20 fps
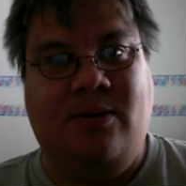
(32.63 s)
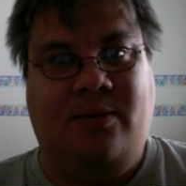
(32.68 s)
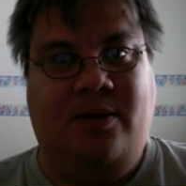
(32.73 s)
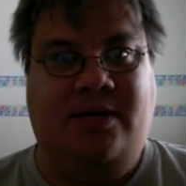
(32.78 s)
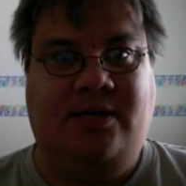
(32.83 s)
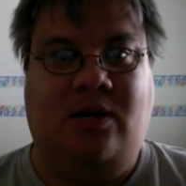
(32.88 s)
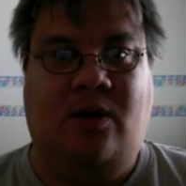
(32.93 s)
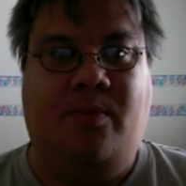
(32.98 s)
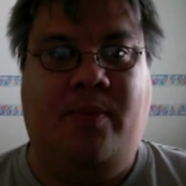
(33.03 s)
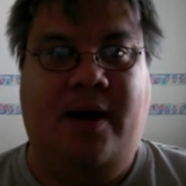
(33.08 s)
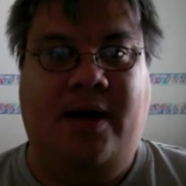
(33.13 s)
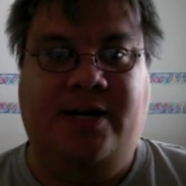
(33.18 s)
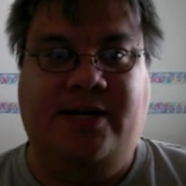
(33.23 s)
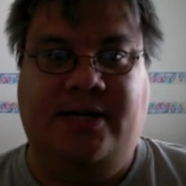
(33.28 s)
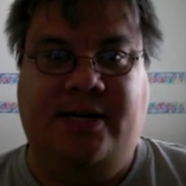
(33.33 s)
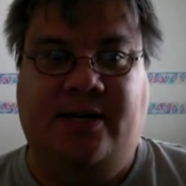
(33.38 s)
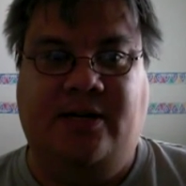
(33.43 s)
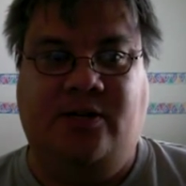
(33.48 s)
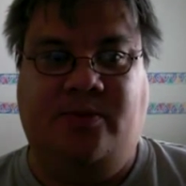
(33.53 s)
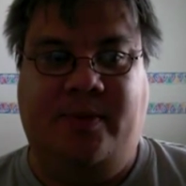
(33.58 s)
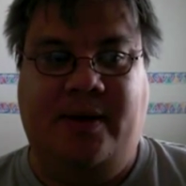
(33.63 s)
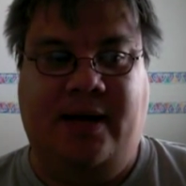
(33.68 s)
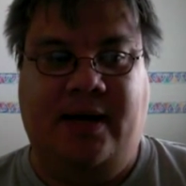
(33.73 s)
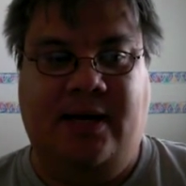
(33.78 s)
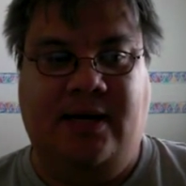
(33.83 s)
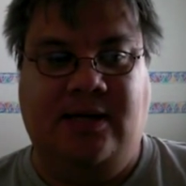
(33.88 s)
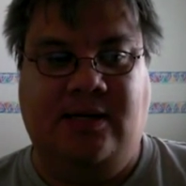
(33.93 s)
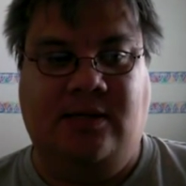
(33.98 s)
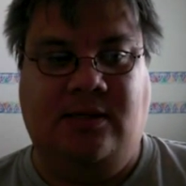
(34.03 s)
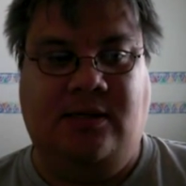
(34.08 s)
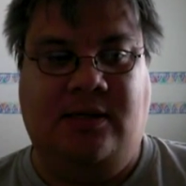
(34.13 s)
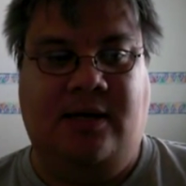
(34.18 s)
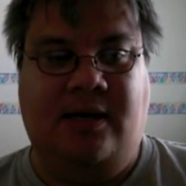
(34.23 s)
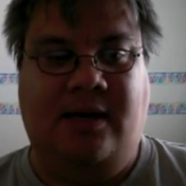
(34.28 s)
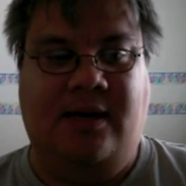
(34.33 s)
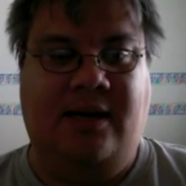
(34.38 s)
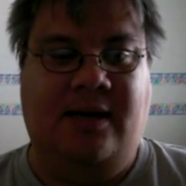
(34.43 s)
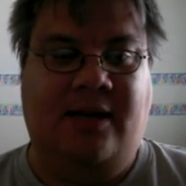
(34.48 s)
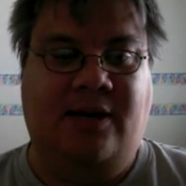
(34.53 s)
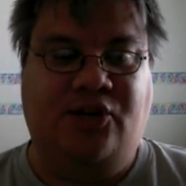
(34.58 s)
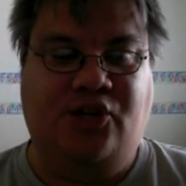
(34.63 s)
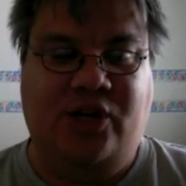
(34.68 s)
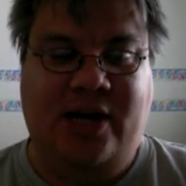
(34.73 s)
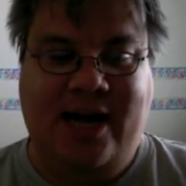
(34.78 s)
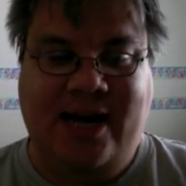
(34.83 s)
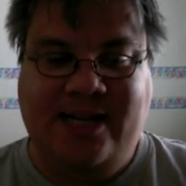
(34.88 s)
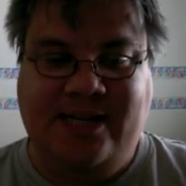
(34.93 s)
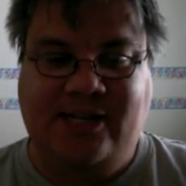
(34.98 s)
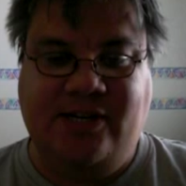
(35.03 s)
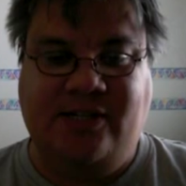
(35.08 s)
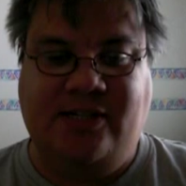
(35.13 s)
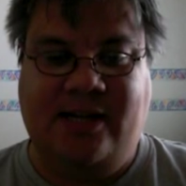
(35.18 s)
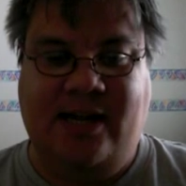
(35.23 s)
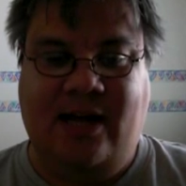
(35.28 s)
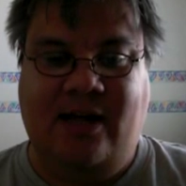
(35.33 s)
of these arpeggios, because in a jazzier